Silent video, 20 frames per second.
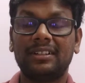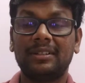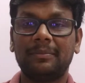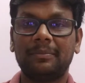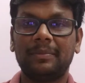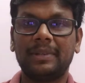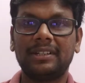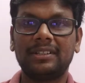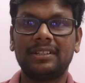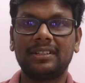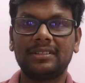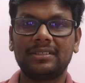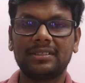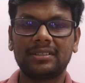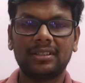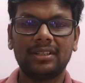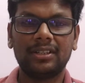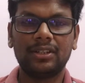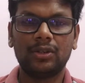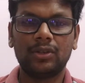Patents,
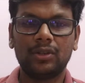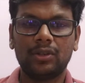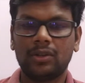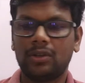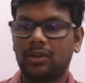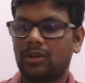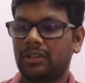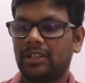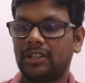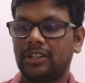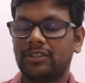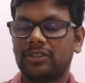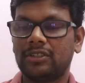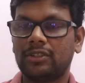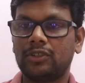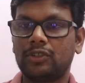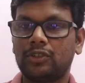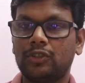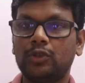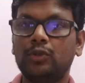that is a
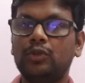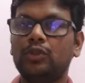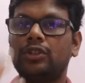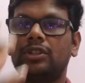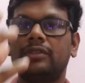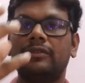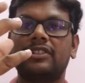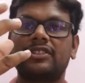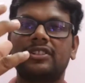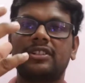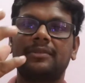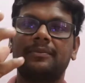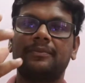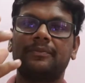new innovation,